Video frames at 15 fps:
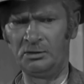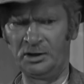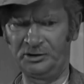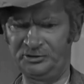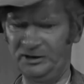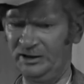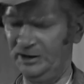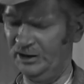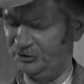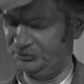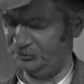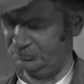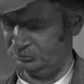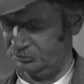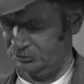I'll say
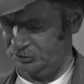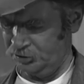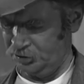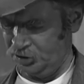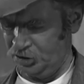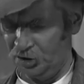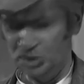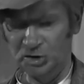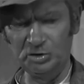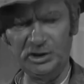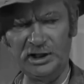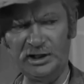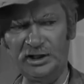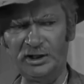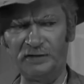this. You
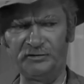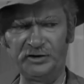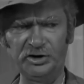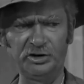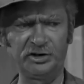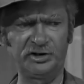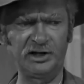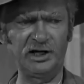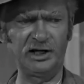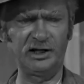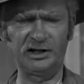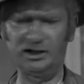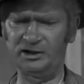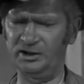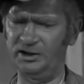get enough of your
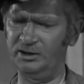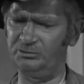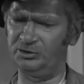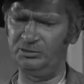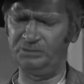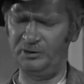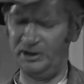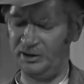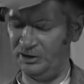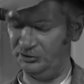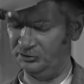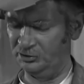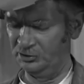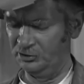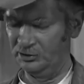tonic into them two
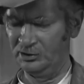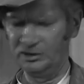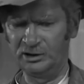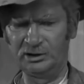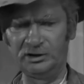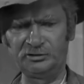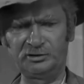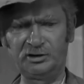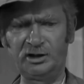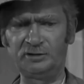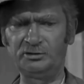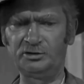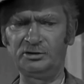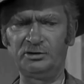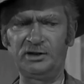parties, and this
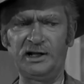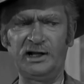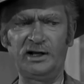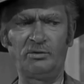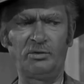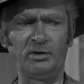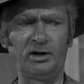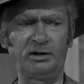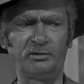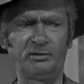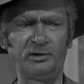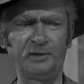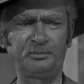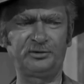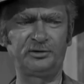country's gonna have one
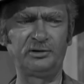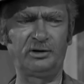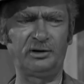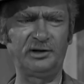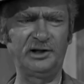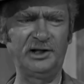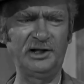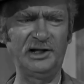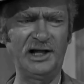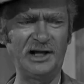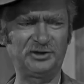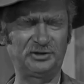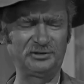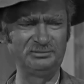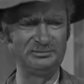rip-snorting
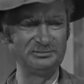election.